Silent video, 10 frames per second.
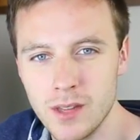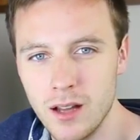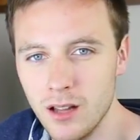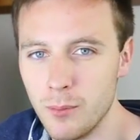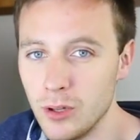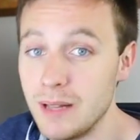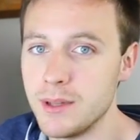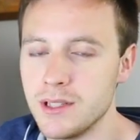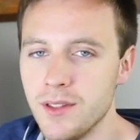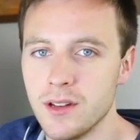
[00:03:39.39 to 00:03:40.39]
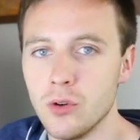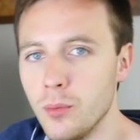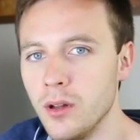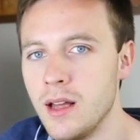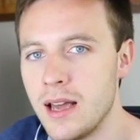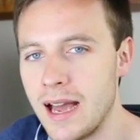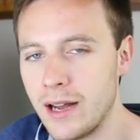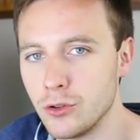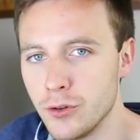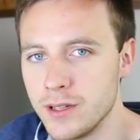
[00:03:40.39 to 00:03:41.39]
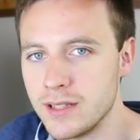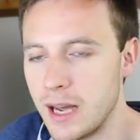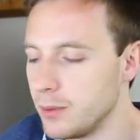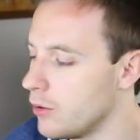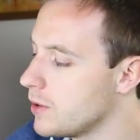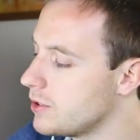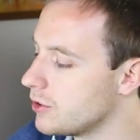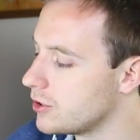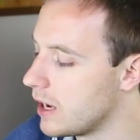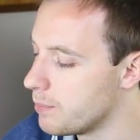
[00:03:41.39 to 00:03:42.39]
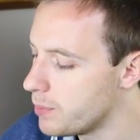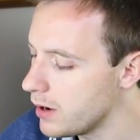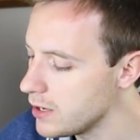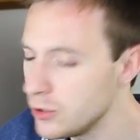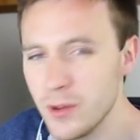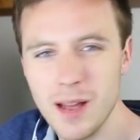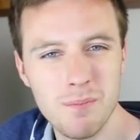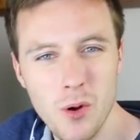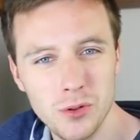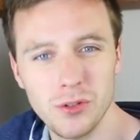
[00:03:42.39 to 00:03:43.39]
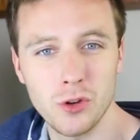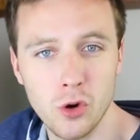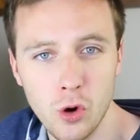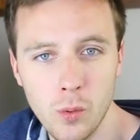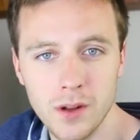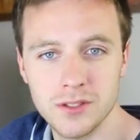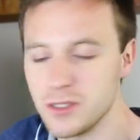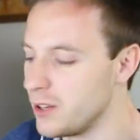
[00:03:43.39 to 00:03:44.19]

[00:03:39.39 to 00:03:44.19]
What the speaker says: a lot more limited than a normal Android tablet, which is a shame, but you do get most of the core ones.